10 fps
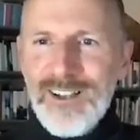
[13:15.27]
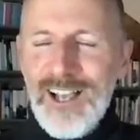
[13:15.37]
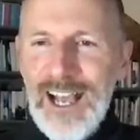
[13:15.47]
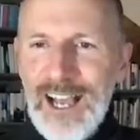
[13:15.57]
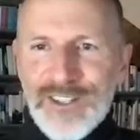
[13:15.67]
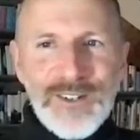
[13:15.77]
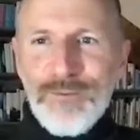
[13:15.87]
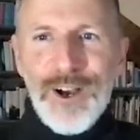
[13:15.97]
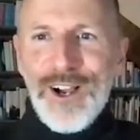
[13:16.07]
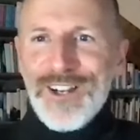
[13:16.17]
how does it
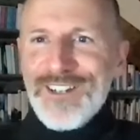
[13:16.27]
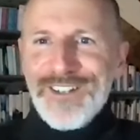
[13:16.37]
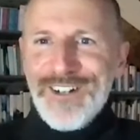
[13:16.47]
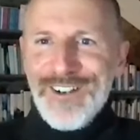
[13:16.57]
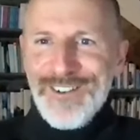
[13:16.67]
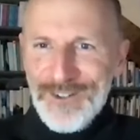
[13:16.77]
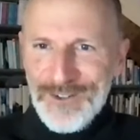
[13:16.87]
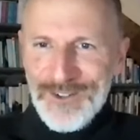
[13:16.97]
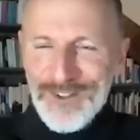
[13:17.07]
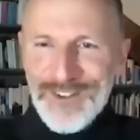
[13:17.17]
work? You know,
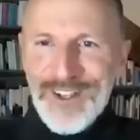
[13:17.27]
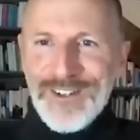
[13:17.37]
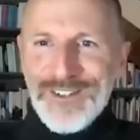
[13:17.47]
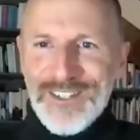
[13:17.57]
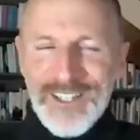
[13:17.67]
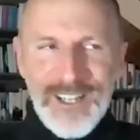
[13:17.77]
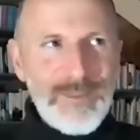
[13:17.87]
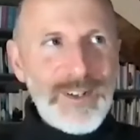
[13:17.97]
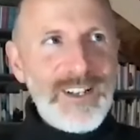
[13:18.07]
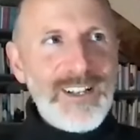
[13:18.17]
all of those
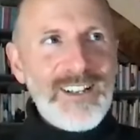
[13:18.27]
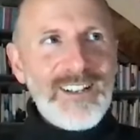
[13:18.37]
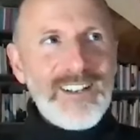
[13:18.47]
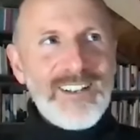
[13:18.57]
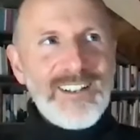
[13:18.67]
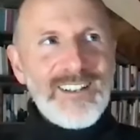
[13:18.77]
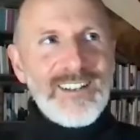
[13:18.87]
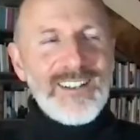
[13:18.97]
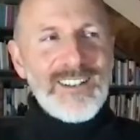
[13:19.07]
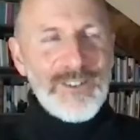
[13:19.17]
deep
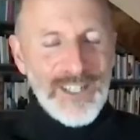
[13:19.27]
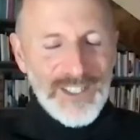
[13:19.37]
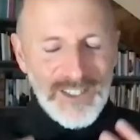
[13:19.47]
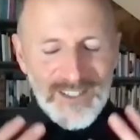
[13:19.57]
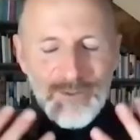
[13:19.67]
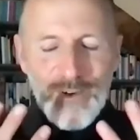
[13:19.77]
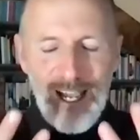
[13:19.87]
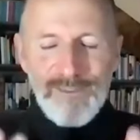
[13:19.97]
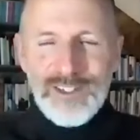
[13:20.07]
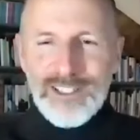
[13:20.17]
questions that we
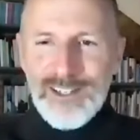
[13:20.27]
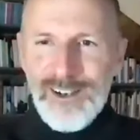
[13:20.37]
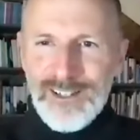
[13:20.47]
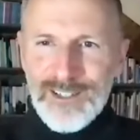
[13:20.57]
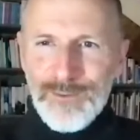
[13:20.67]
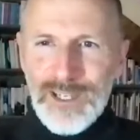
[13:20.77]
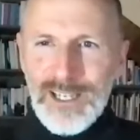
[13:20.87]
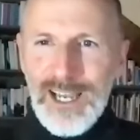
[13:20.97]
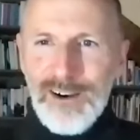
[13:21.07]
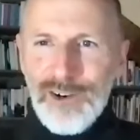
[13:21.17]
have inside us that we
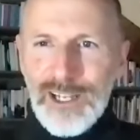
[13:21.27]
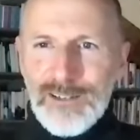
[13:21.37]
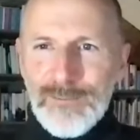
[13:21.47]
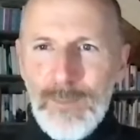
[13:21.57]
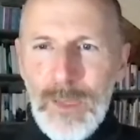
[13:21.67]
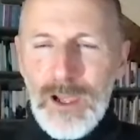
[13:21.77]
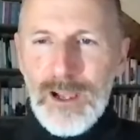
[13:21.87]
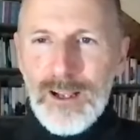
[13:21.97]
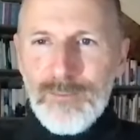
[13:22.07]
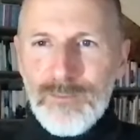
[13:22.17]
carry.
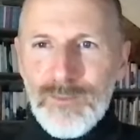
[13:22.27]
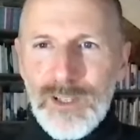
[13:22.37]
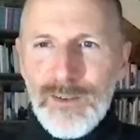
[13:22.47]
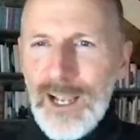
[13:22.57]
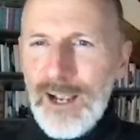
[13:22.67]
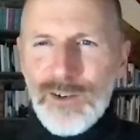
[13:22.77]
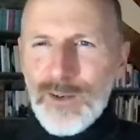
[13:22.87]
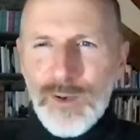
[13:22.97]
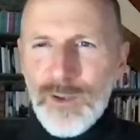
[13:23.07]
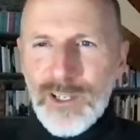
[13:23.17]
Um, how can
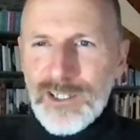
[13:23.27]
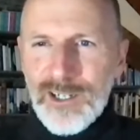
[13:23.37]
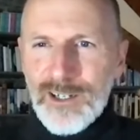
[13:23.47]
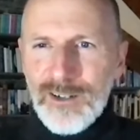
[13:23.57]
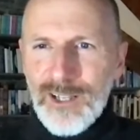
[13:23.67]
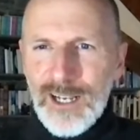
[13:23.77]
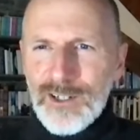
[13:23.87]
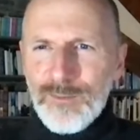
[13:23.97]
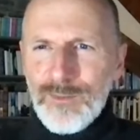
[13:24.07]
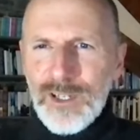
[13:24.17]
we be eternal? How
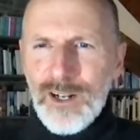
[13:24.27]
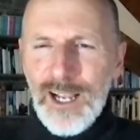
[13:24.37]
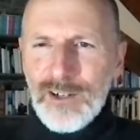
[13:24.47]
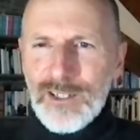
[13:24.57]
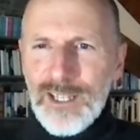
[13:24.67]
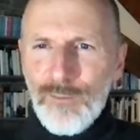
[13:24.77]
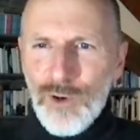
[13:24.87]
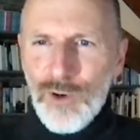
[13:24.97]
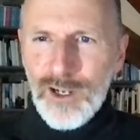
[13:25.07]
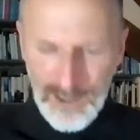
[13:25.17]
can you know? How can that
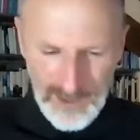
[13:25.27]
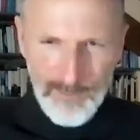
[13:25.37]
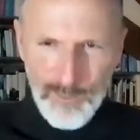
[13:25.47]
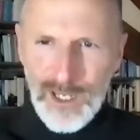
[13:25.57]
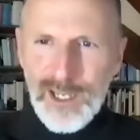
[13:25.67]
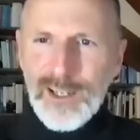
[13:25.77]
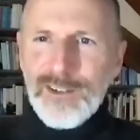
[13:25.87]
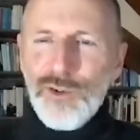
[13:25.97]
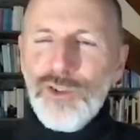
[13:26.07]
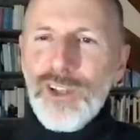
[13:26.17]
work? And then we're here.
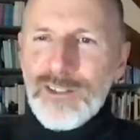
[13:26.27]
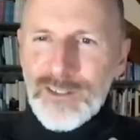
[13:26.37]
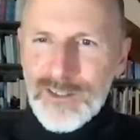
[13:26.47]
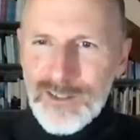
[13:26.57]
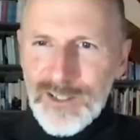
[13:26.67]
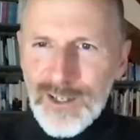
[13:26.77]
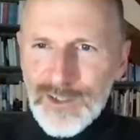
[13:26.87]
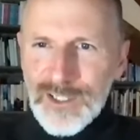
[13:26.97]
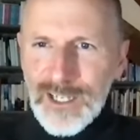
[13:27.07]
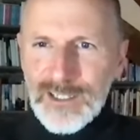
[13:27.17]
All those.
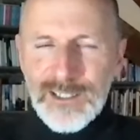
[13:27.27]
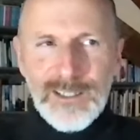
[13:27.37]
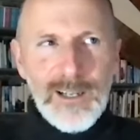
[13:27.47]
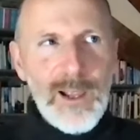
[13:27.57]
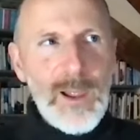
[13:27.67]
those things. And